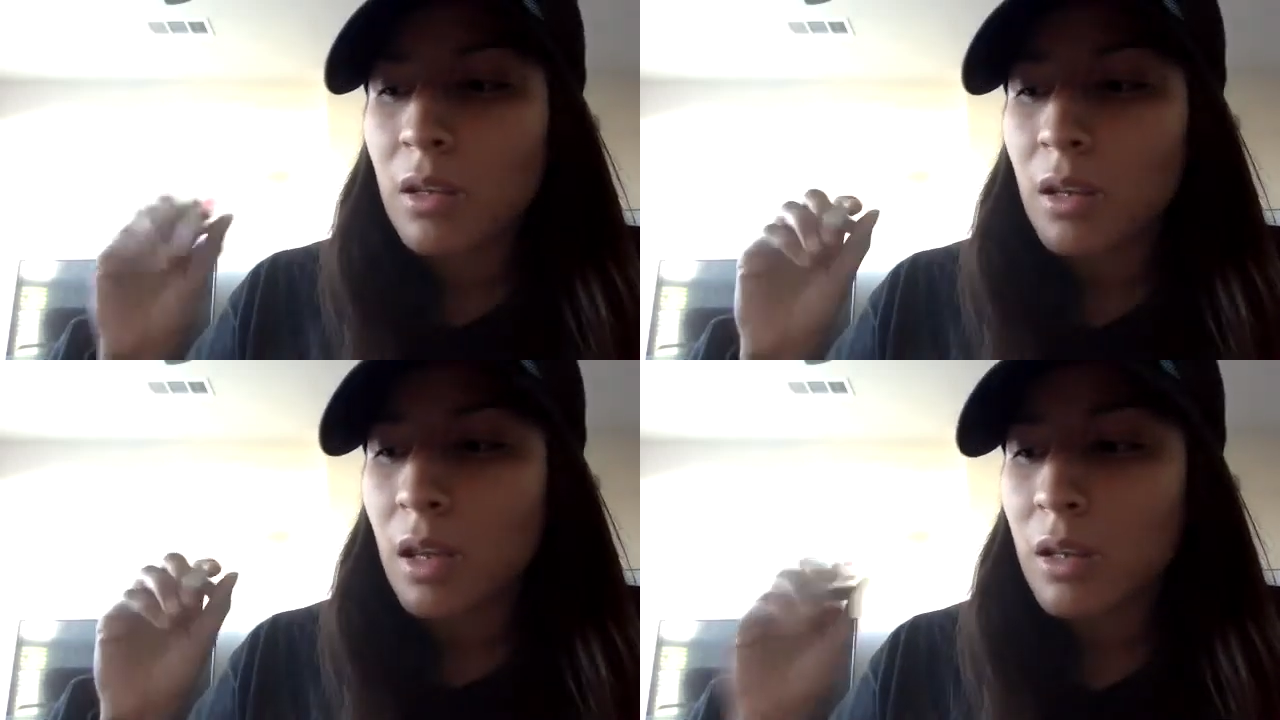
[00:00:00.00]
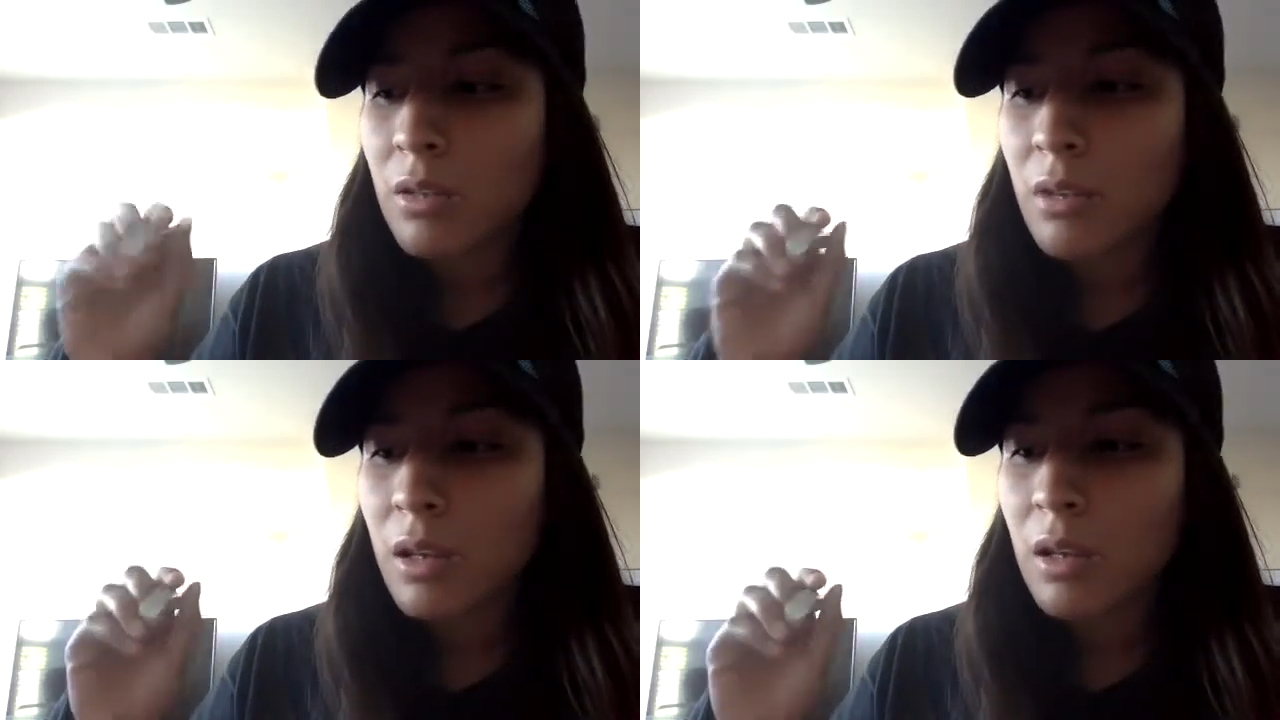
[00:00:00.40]

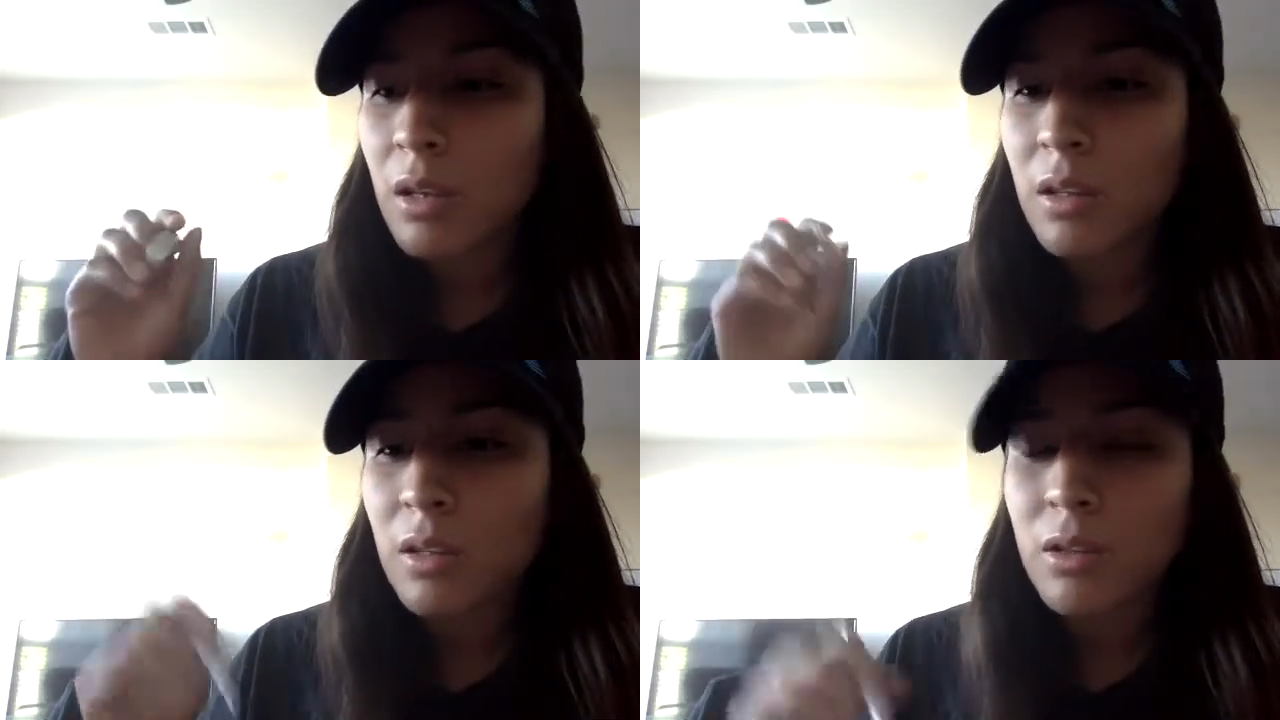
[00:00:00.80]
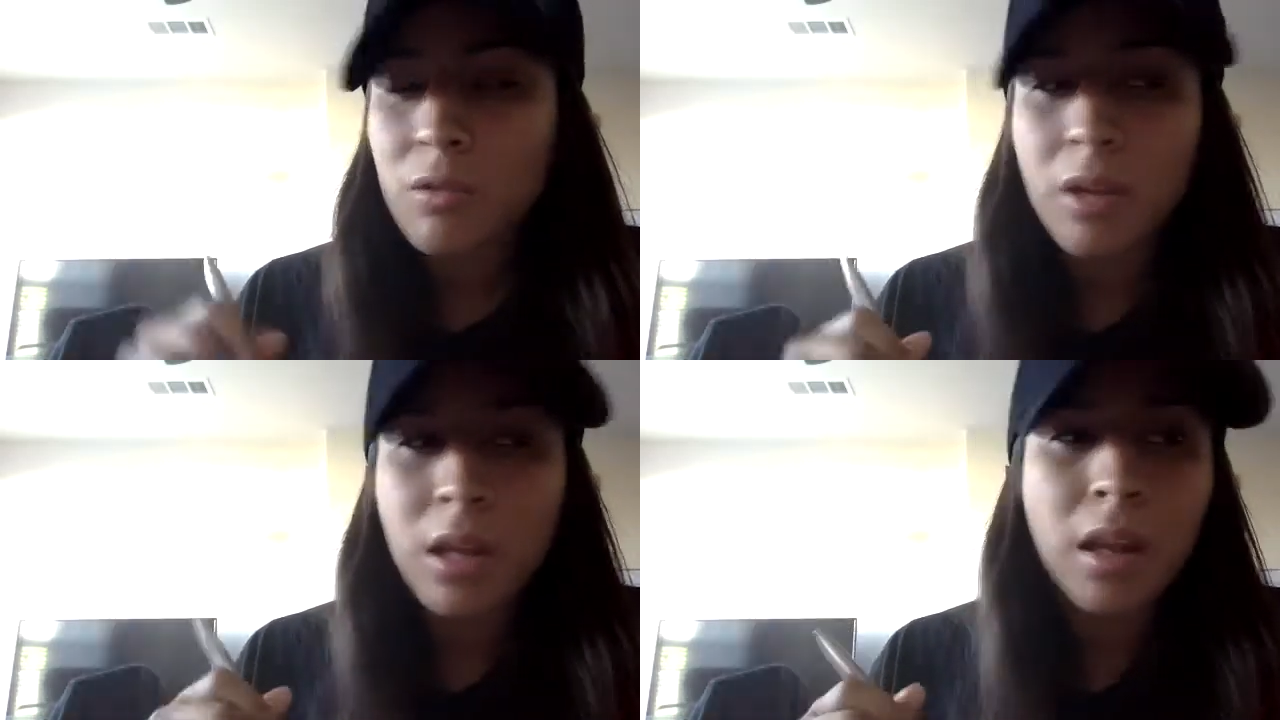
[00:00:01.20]
entering the
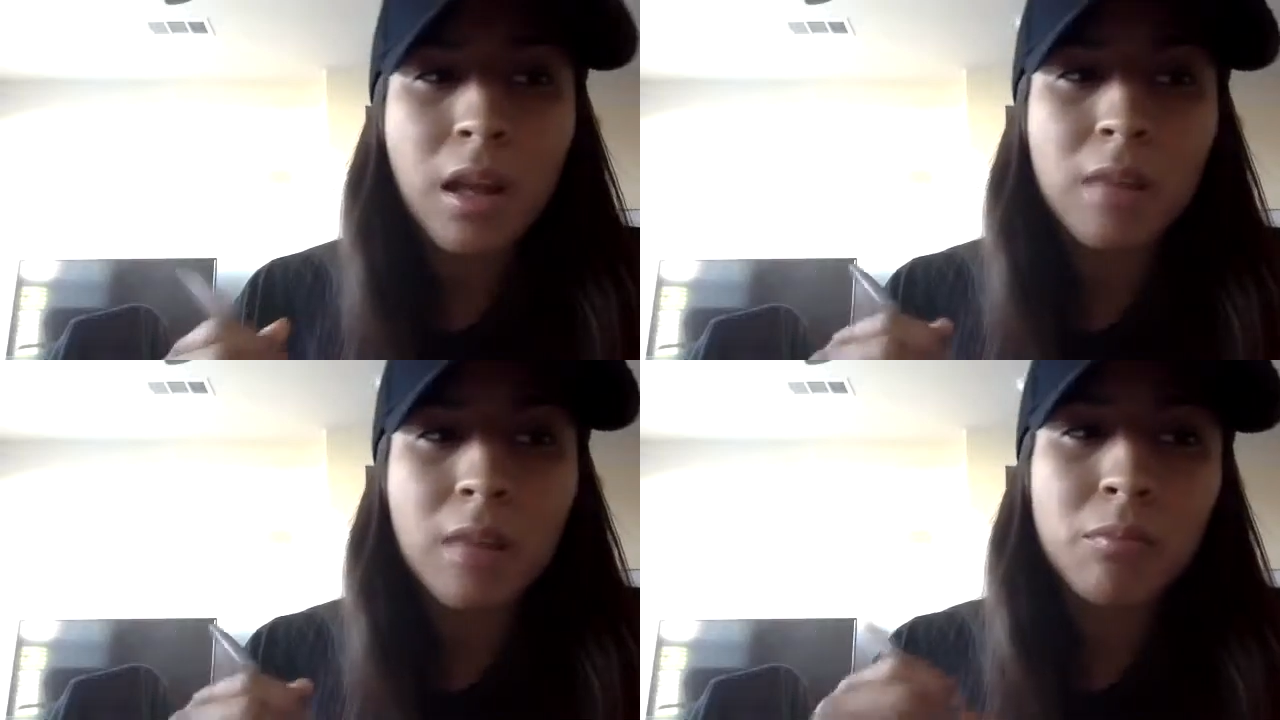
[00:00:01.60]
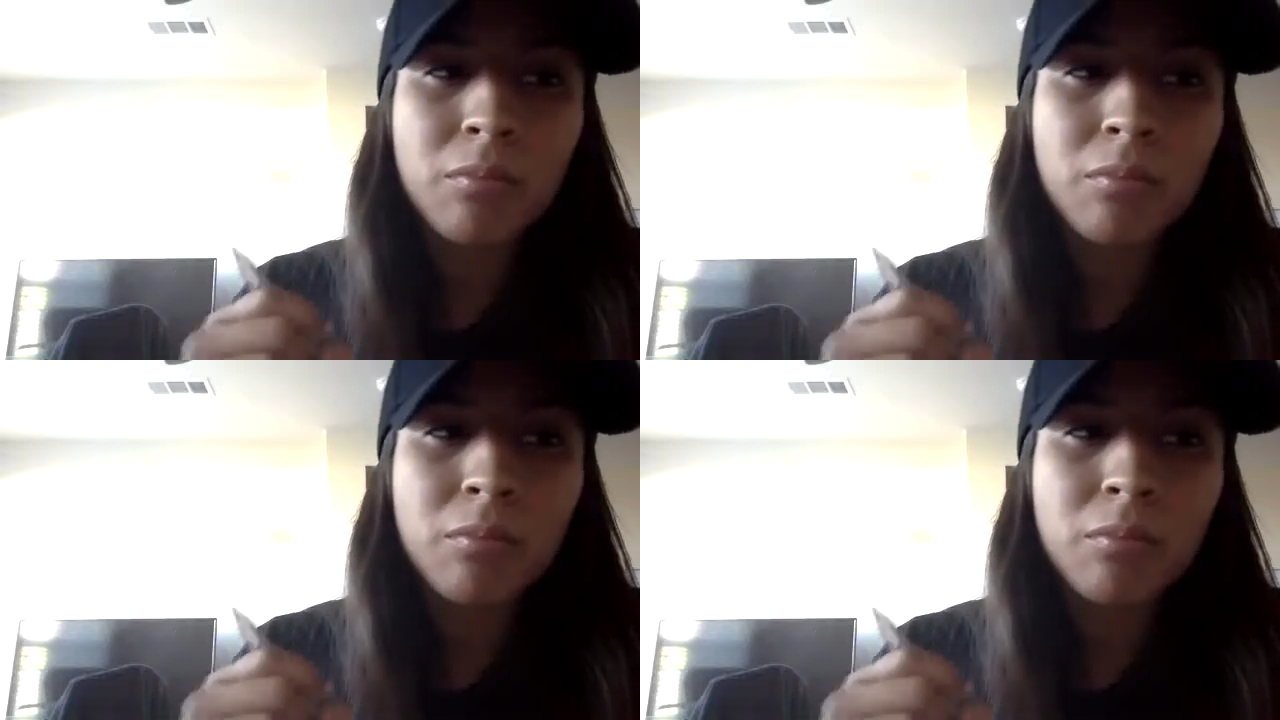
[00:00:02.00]
trade and then